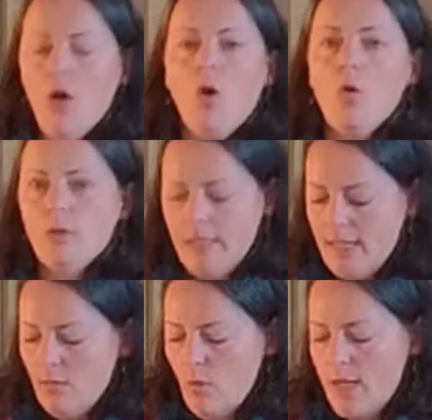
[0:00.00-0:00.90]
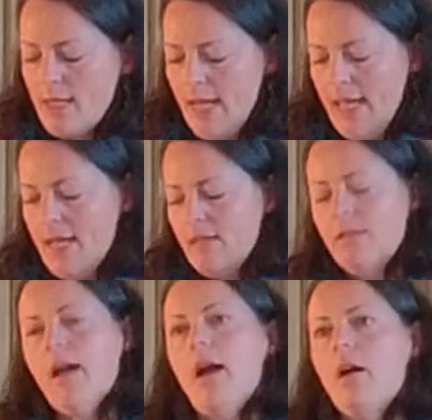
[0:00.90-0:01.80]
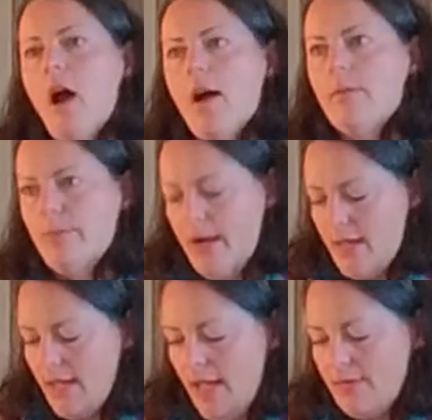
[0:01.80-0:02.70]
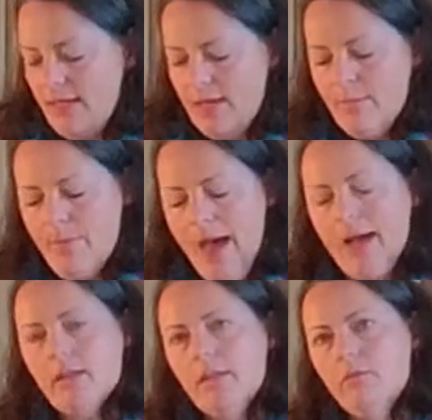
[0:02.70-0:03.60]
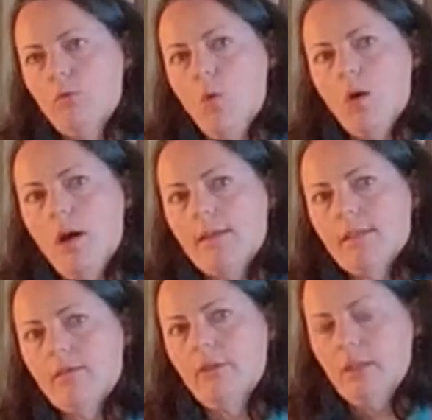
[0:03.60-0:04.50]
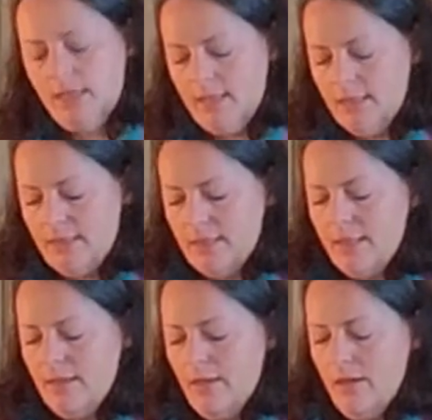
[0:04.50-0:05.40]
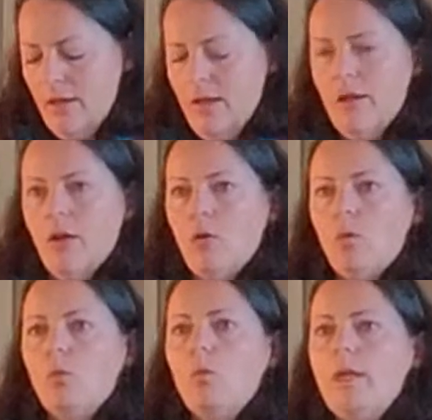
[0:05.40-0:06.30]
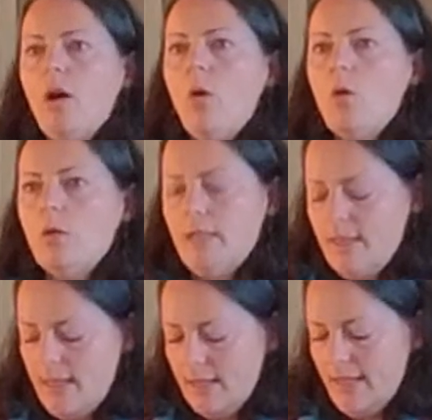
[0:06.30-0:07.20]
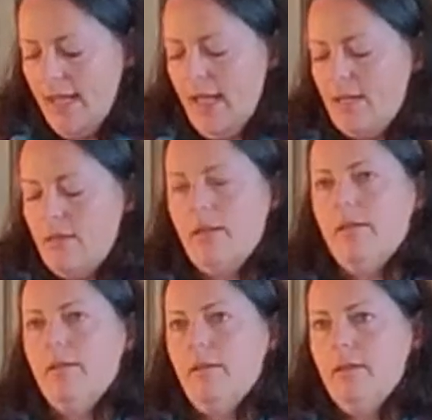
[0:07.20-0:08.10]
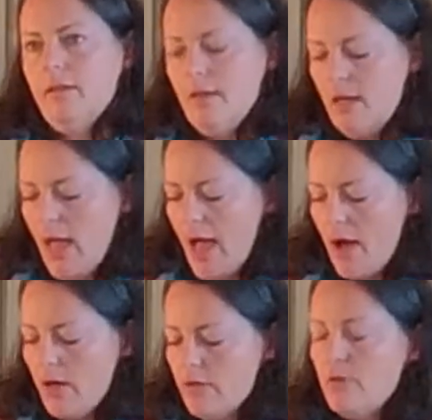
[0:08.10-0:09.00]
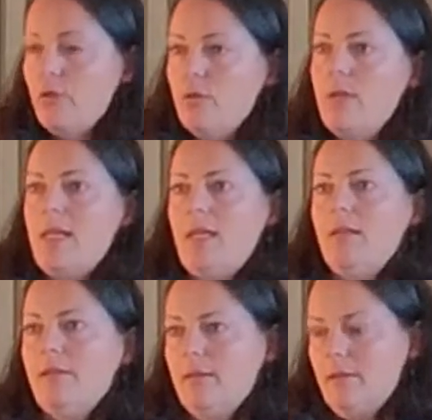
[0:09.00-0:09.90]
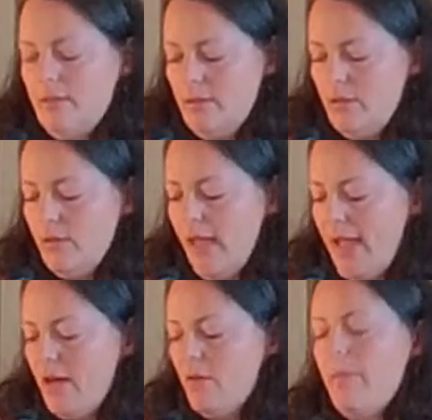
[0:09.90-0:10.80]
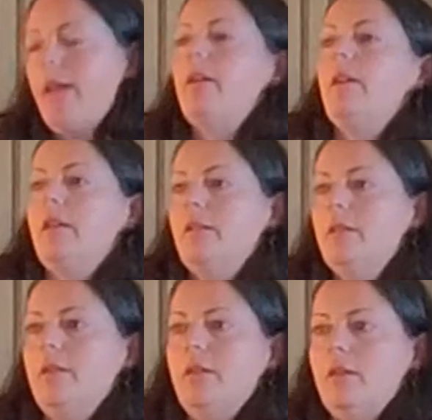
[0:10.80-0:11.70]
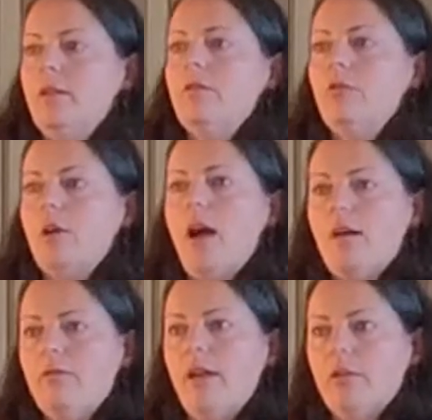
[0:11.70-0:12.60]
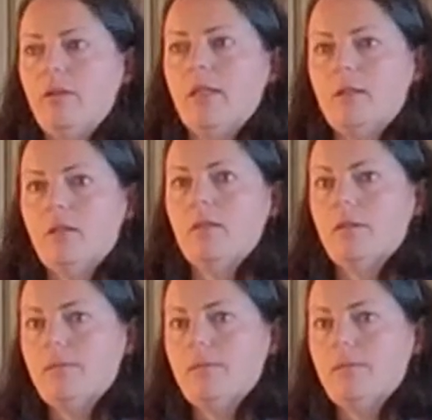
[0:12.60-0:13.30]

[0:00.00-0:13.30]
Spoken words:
Holding in one hand our heartbreak at the impact of war on civilians, we hold in this hand our duty to care better for our veterans.